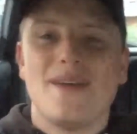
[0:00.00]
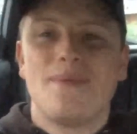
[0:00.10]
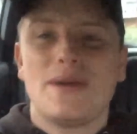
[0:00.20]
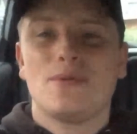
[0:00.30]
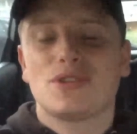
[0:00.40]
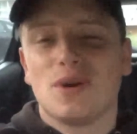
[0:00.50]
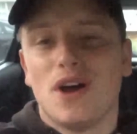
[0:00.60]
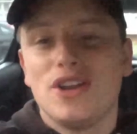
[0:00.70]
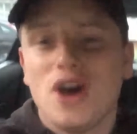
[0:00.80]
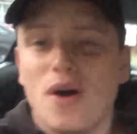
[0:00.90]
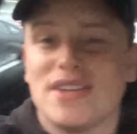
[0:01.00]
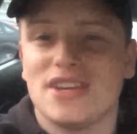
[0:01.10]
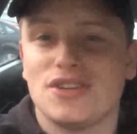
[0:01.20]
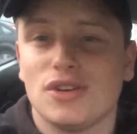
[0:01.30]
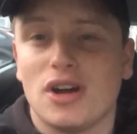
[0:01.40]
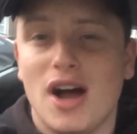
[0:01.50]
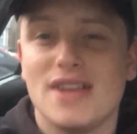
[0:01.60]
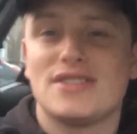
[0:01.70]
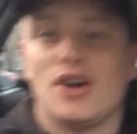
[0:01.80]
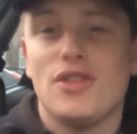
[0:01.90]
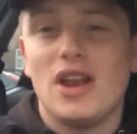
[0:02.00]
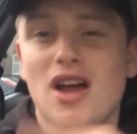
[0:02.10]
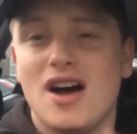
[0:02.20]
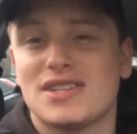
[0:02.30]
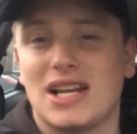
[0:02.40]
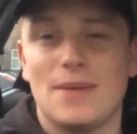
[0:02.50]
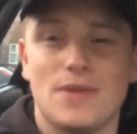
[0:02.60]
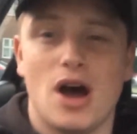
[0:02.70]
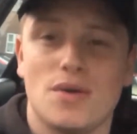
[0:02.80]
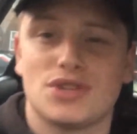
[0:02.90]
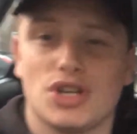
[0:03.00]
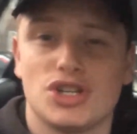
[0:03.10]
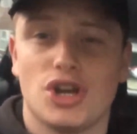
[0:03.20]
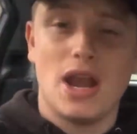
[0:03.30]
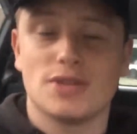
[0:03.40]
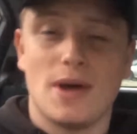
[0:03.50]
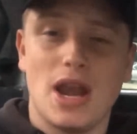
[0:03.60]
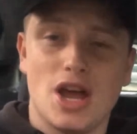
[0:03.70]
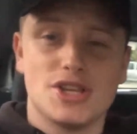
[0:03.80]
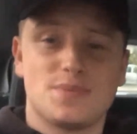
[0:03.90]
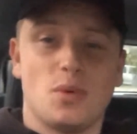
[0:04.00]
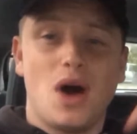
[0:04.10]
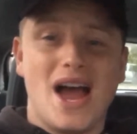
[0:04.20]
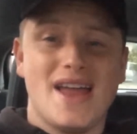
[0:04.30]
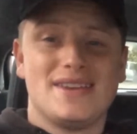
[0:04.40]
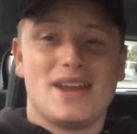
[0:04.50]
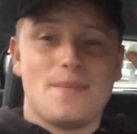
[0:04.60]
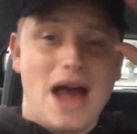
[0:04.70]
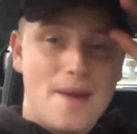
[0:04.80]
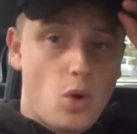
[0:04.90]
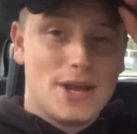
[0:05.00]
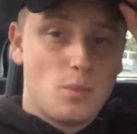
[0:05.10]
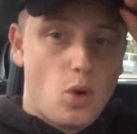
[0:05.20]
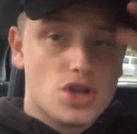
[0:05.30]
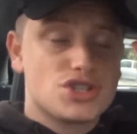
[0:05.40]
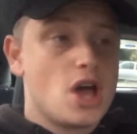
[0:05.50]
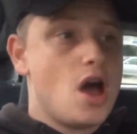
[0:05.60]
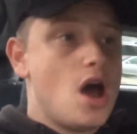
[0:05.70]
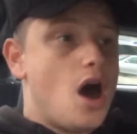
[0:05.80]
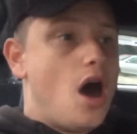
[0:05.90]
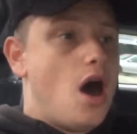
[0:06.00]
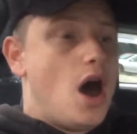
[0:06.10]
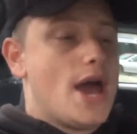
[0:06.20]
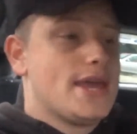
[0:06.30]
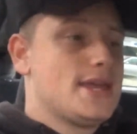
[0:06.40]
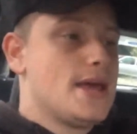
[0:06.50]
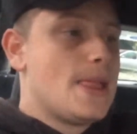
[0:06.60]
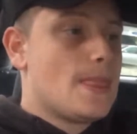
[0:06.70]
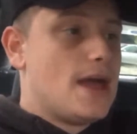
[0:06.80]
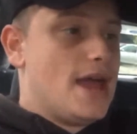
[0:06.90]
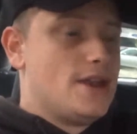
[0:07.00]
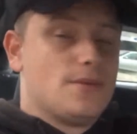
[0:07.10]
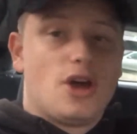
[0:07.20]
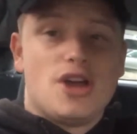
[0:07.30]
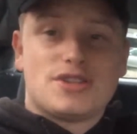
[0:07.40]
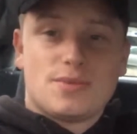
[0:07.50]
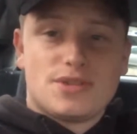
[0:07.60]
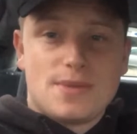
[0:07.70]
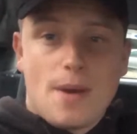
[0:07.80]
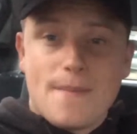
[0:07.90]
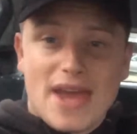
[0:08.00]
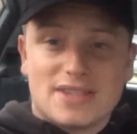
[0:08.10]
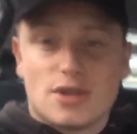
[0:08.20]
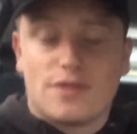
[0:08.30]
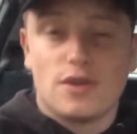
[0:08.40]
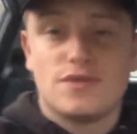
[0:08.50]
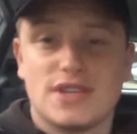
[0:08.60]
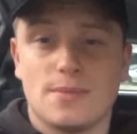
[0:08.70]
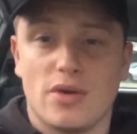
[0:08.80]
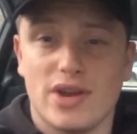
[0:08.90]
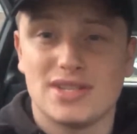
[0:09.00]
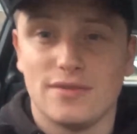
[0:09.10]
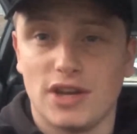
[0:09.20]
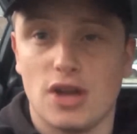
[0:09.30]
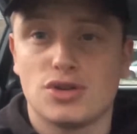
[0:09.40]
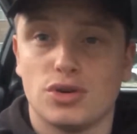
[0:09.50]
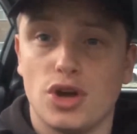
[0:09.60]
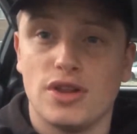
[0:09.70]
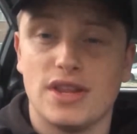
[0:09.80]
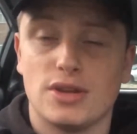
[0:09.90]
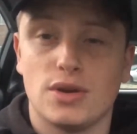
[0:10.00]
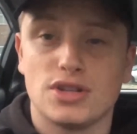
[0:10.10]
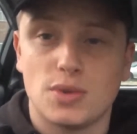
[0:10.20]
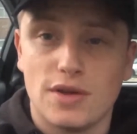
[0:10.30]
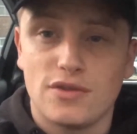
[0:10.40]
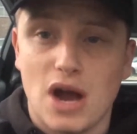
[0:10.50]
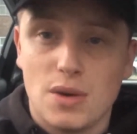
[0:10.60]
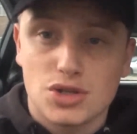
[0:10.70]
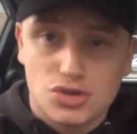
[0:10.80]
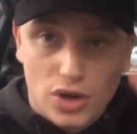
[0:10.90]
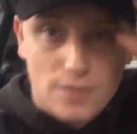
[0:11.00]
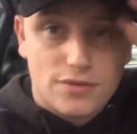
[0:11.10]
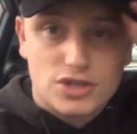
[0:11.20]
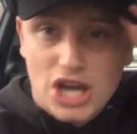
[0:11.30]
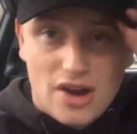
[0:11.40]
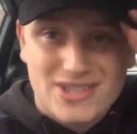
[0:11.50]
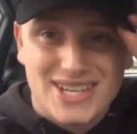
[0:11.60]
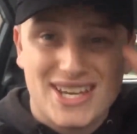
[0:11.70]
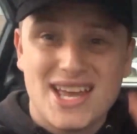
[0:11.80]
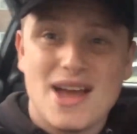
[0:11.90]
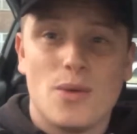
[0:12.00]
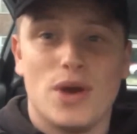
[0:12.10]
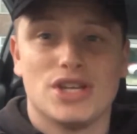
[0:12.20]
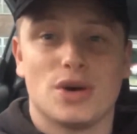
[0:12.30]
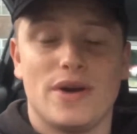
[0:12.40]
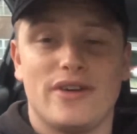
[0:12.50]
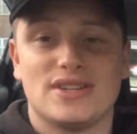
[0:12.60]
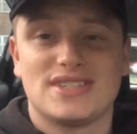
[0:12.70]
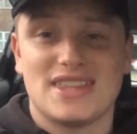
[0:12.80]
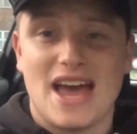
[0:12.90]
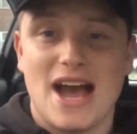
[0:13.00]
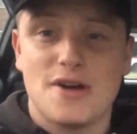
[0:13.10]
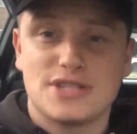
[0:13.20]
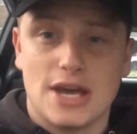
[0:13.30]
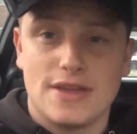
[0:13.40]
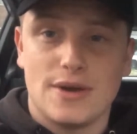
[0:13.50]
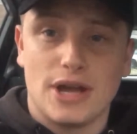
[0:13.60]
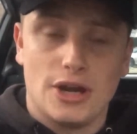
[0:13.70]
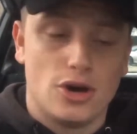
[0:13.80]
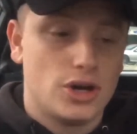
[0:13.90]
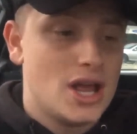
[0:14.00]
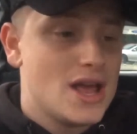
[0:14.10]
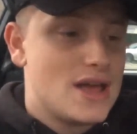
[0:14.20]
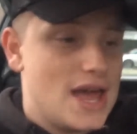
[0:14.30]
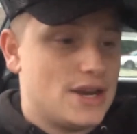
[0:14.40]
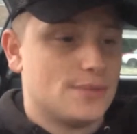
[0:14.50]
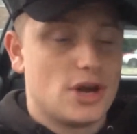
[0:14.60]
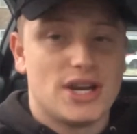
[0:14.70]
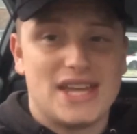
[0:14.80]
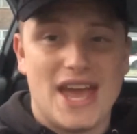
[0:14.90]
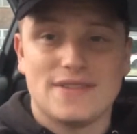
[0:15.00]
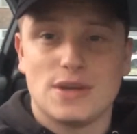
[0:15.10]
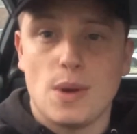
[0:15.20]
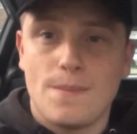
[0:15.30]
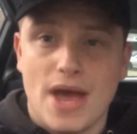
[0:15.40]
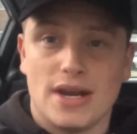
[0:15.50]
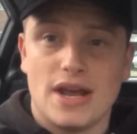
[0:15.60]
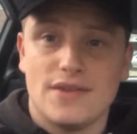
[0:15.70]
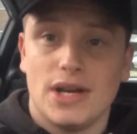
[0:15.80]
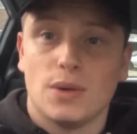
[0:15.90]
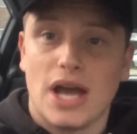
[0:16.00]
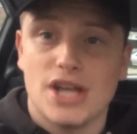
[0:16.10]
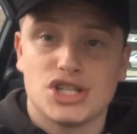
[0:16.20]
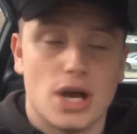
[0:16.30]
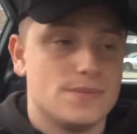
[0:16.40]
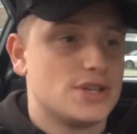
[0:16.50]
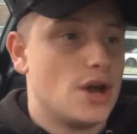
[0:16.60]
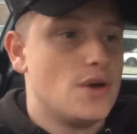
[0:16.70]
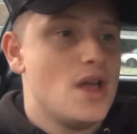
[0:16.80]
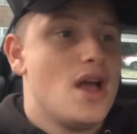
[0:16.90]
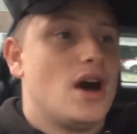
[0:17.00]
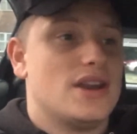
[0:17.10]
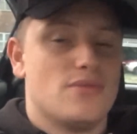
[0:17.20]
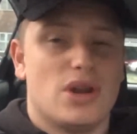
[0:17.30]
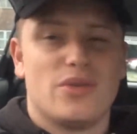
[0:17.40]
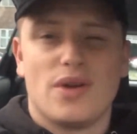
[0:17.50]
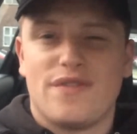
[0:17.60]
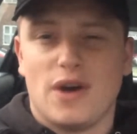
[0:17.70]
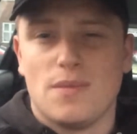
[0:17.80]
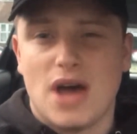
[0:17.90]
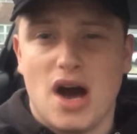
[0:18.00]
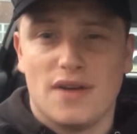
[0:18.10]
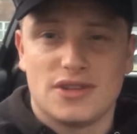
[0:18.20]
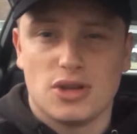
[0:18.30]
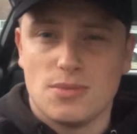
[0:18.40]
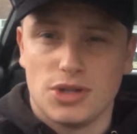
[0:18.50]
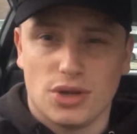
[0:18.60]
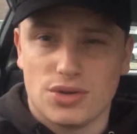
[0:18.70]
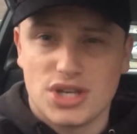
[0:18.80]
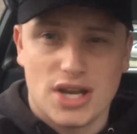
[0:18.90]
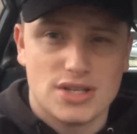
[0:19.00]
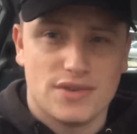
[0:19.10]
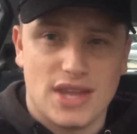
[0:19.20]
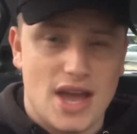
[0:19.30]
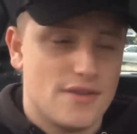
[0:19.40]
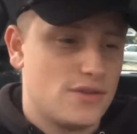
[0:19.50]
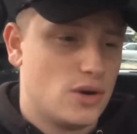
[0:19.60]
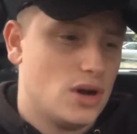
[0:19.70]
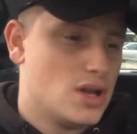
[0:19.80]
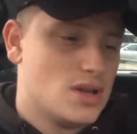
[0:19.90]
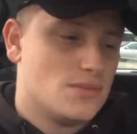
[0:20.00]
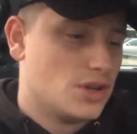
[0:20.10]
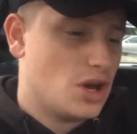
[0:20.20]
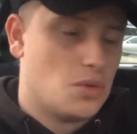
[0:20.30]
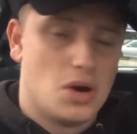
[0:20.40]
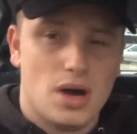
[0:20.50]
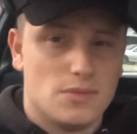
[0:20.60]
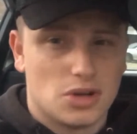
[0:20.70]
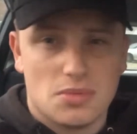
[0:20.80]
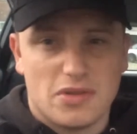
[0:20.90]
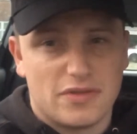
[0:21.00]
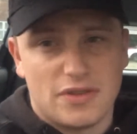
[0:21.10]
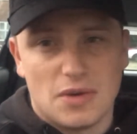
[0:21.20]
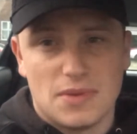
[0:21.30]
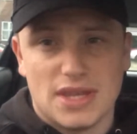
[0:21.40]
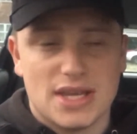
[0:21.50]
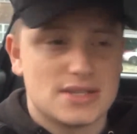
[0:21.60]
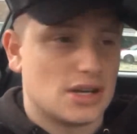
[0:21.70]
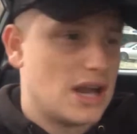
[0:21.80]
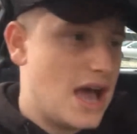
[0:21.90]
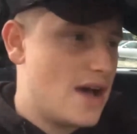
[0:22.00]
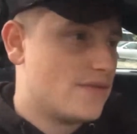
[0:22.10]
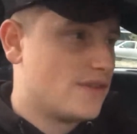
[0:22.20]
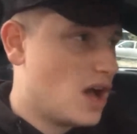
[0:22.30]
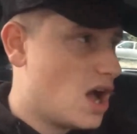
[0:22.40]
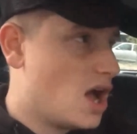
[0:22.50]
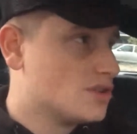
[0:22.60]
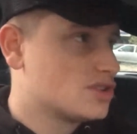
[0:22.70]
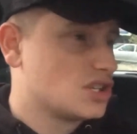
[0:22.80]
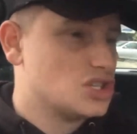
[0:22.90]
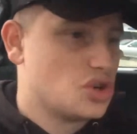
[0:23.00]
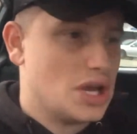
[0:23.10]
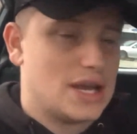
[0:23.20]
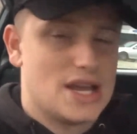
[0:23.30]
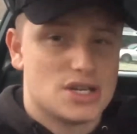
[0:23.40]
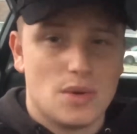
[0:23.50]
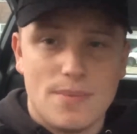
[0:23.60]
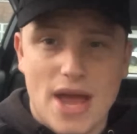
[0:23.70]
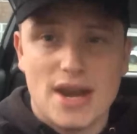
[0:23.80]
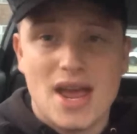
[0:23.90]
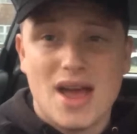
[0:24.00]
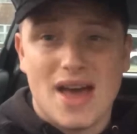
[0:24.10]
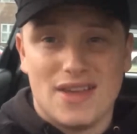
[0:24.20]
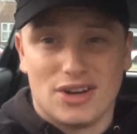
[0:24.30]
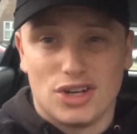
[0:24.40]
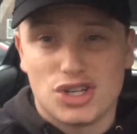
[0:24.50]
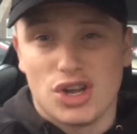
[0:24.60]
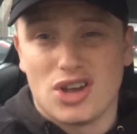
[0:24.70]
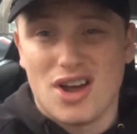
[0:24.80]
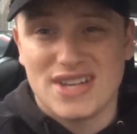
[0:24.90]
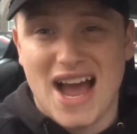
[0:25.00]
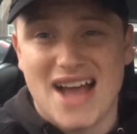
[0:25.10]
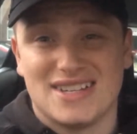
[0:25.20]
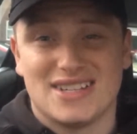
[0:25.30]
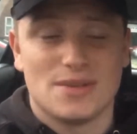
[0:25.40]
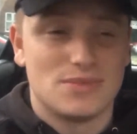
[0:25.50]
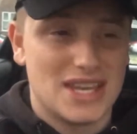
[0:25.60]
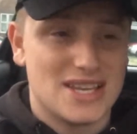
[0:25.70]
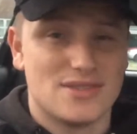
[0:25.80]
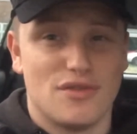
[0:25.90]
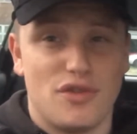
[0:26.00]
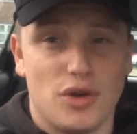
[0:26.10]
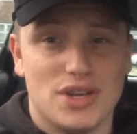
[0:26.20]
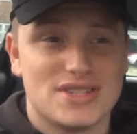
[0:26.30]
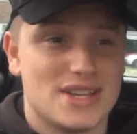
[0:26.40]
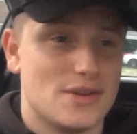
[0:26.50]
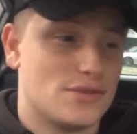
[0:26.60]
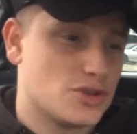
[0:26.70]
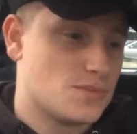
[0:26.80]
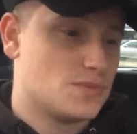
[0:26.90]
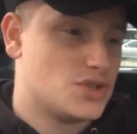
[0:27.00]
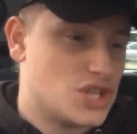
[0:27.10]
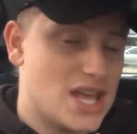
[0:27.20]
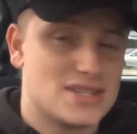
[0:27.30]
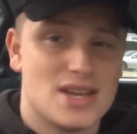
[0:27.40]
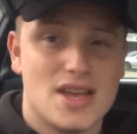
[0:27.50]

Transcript: in, people. So I know I said to you guys on the last clip that I was going to show you guys my lunch, but what ended up happening was I ended up going to see my mates, who, if you've seen my recent videos, you'll know that they're doing a 24-hour stream for charity, which I went around to see their house, see how they were getting on. Ended up going to KFC with Ben and having a little catch-up, so I didn't really want to film that after doing the McDonald's challenge the other day. I thought, you know what, I'm not going to bother filming this. I'm going to have just enjoy it and catch up with Ben, and then I'm going to show you guys actually some decent food instead of just shit.